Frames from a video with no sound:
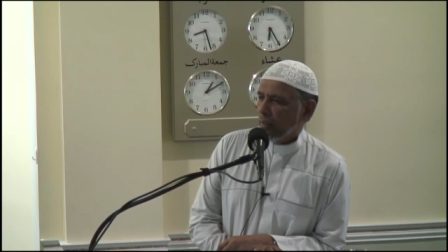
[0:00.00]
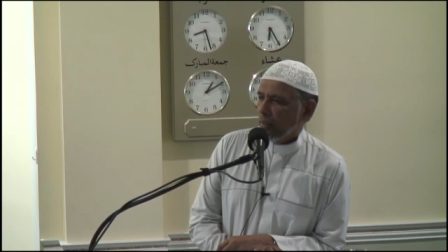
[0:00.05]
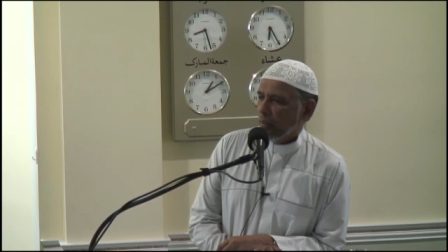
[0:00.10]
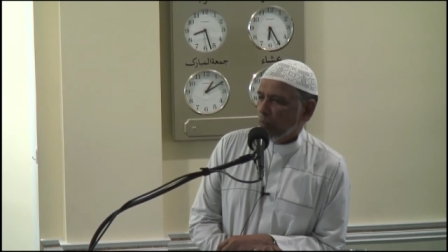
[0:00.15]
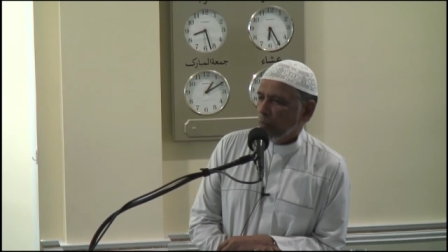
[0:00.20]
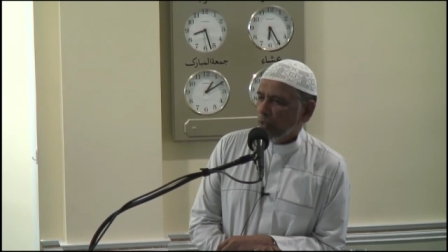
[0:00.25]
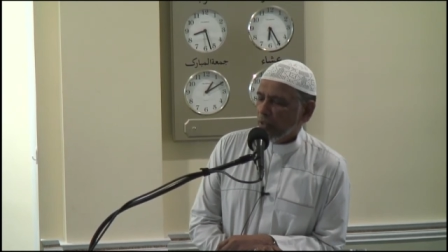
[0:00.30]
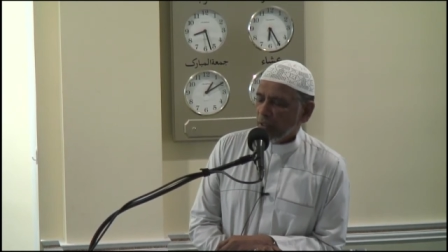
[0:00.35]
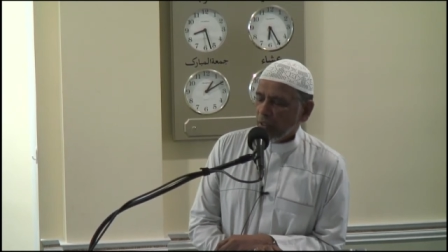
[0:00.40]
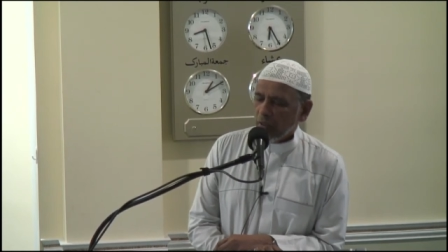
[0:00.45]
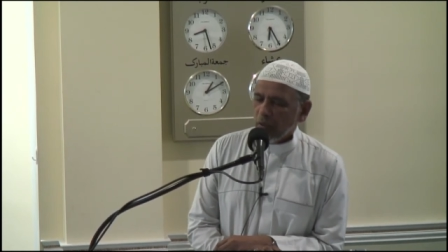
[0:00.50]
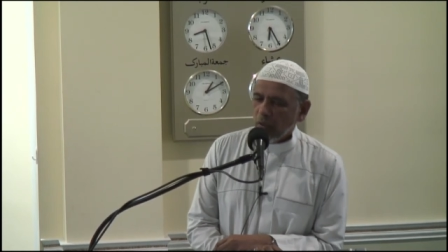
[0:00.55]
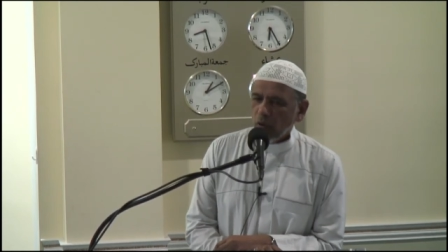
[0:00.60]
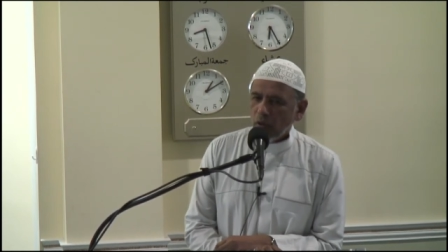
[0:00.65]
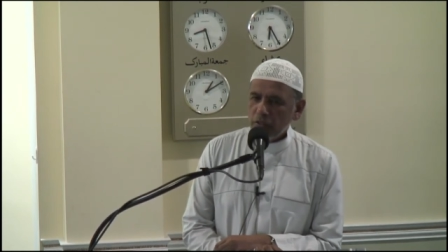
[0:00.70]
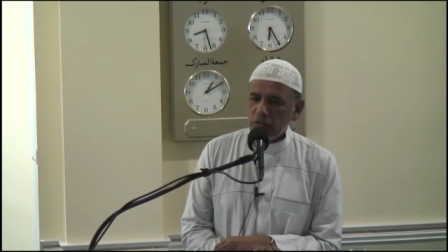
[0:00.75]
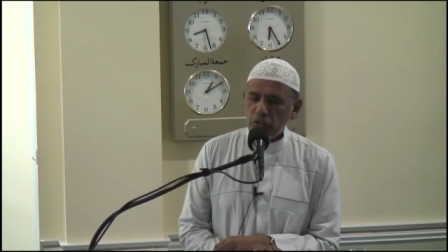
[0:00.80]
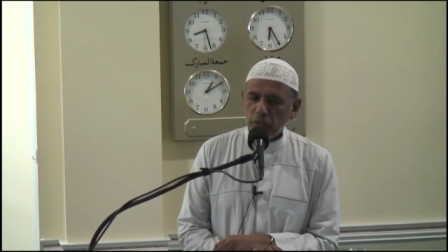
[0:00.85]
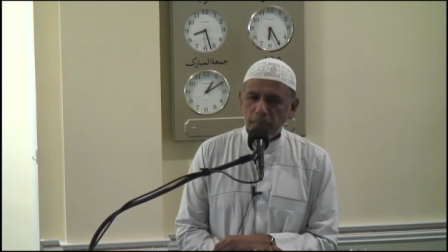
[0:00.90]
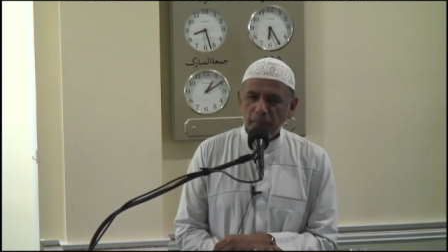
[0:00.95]
where Allah
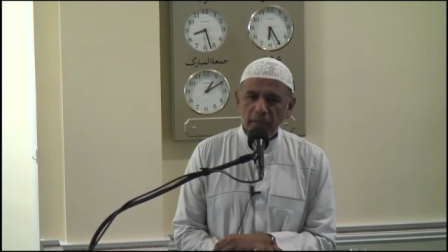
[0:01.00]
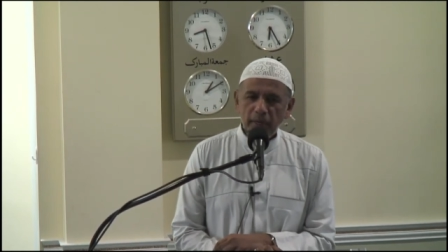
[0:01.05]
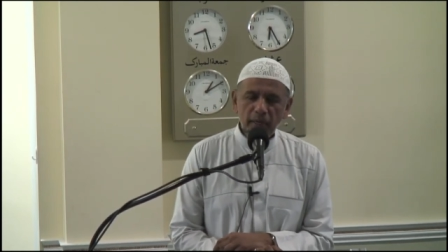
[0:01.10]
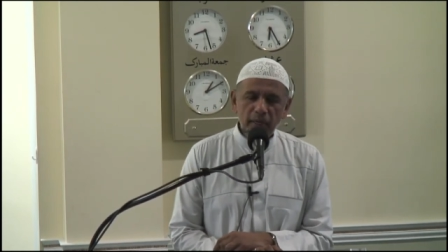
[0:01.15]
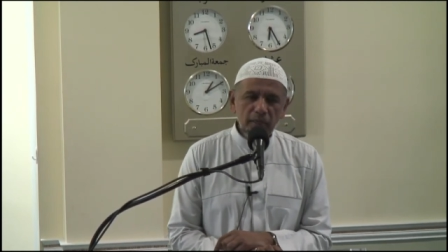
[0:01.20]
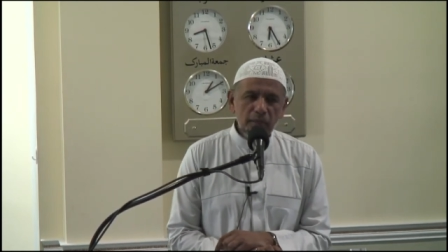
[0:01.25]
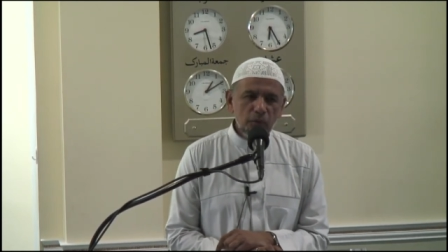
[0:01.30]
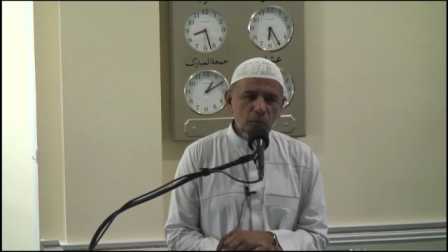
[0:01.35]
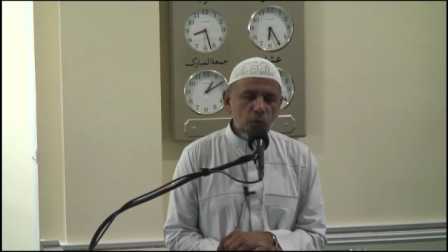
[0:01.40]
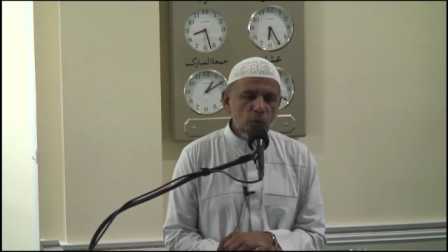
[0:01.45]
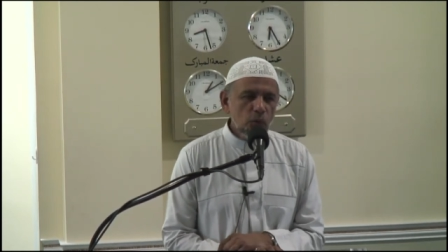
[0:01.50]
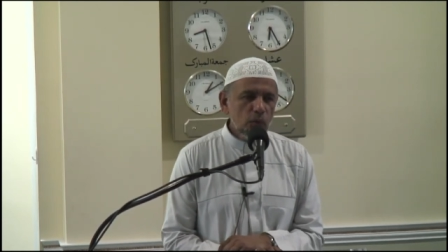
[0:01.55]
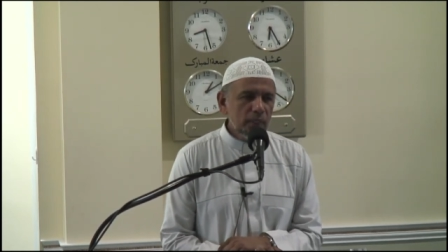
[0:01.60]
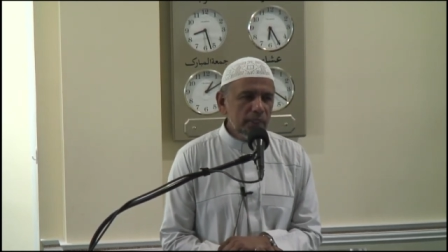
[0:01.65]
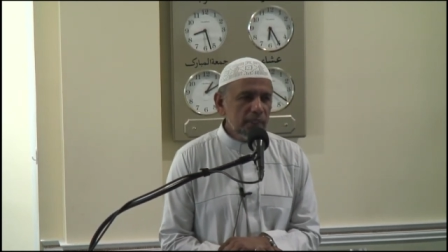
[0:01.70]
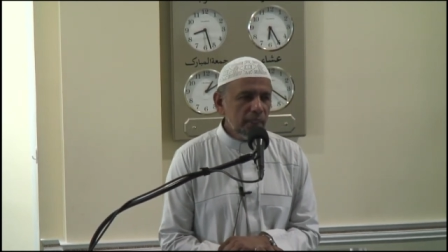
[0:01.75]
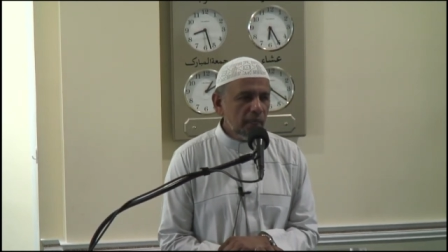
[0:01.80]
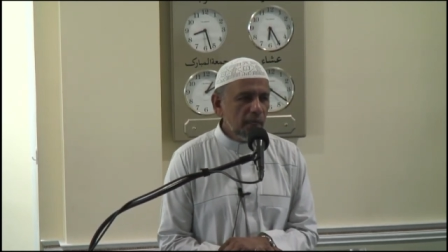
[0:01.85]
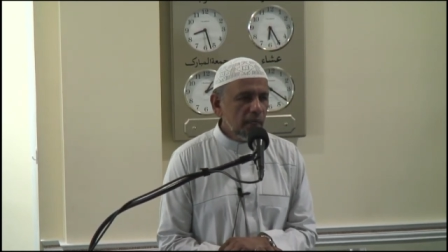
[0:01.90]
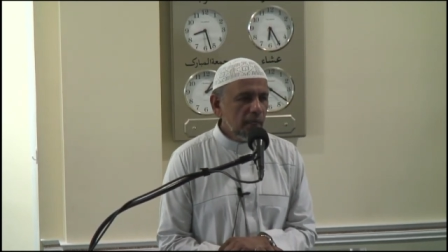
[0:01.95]
subhanahu wa
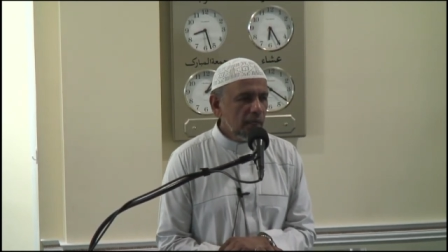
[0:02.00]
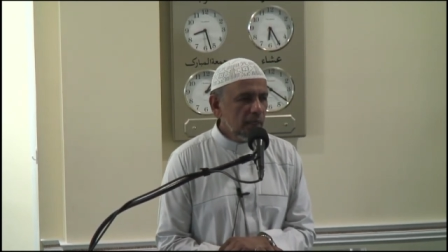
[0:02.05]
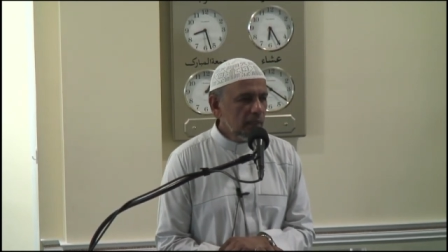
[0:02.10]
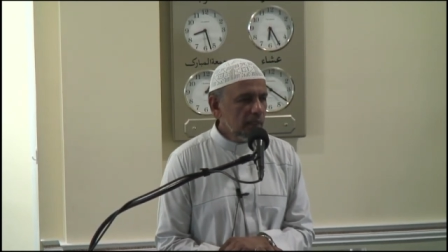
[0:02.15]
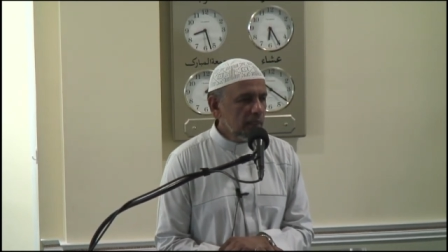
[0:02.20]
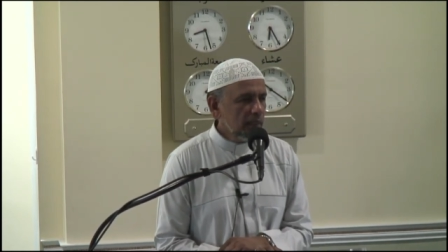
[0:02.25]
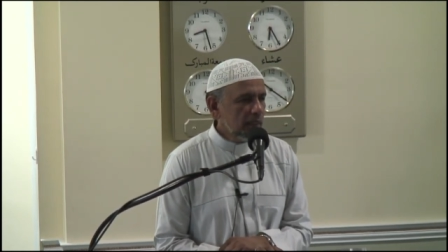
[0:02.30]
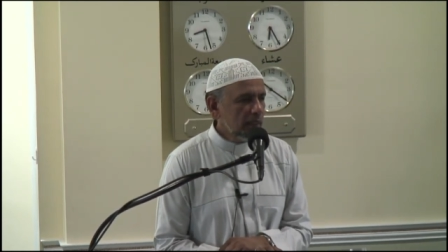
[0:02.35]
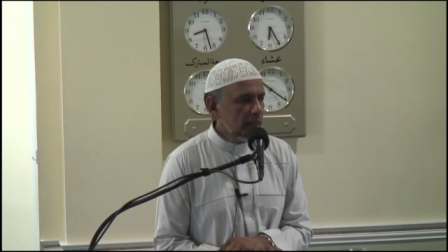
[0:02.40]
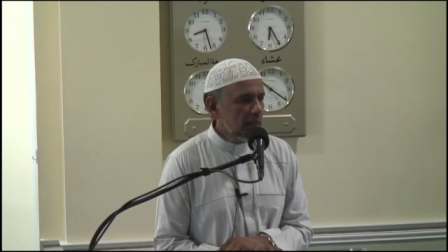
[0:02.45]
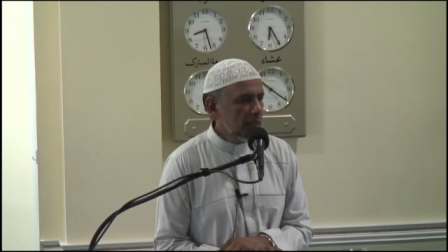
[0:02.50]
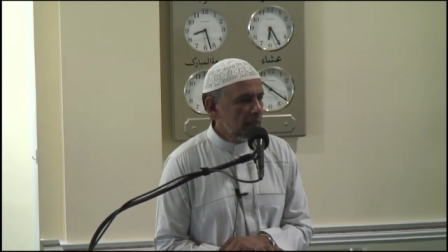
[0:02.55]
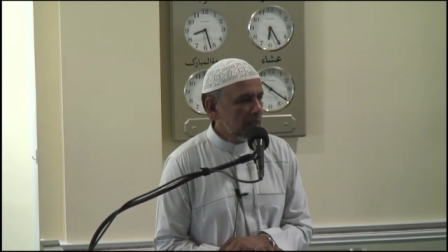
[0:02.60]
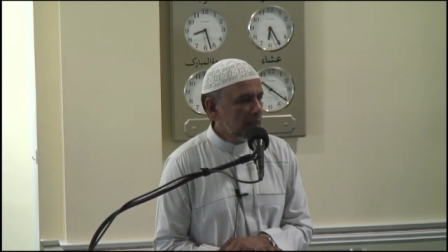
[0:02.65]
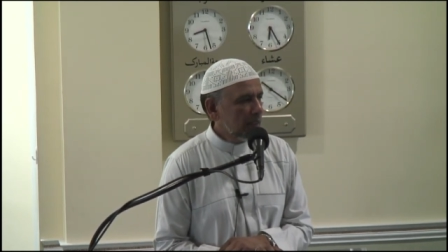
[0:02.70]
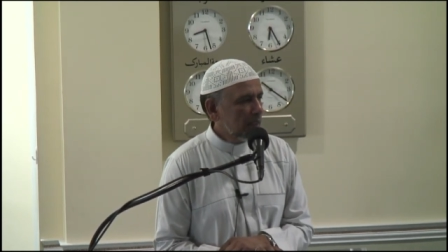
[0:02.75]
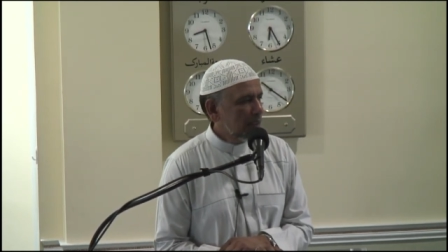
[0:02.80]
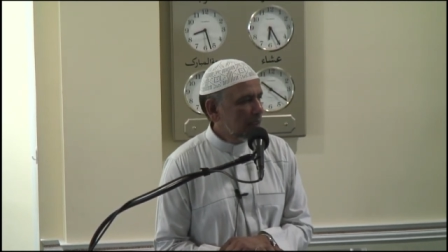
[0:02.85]
ta'ala